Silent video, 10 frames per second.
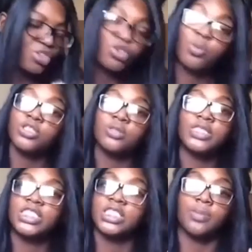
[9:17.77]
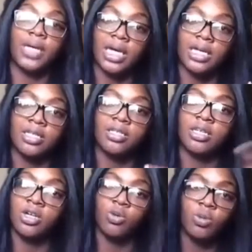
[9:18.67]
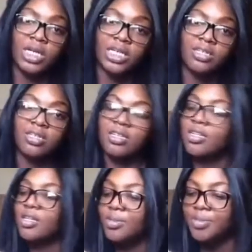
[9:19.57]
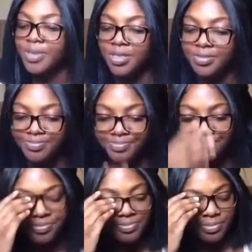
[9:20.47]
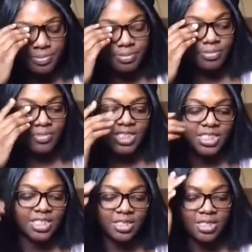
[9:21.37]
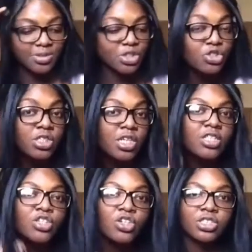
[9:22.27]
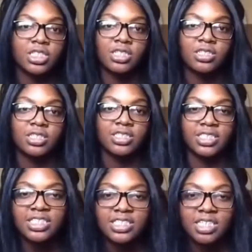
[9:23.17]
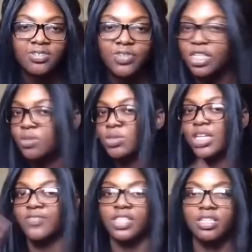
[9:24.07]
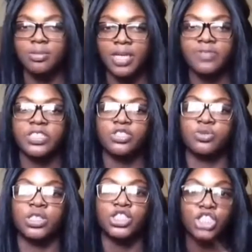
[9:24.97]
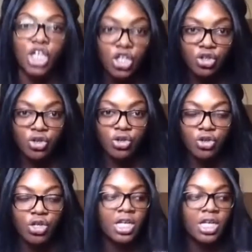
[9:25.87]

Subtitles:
You supposed to be just mine. What? But he was treating other girls like his sex slave. And he was having them have sex with each other.